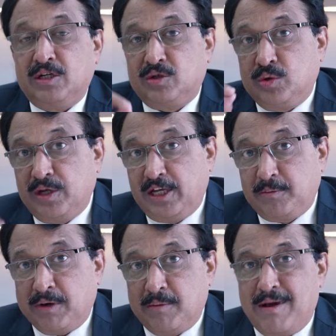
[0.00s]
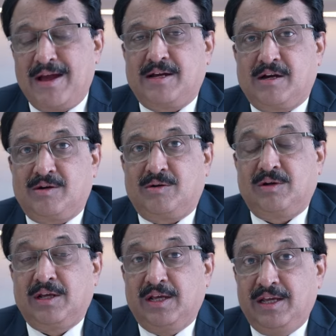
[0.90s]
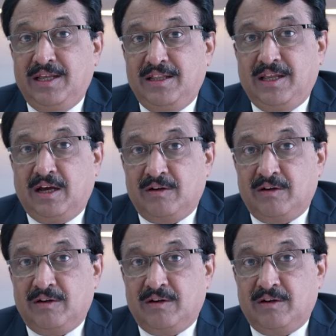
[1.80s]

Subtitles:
to hit my bank account in the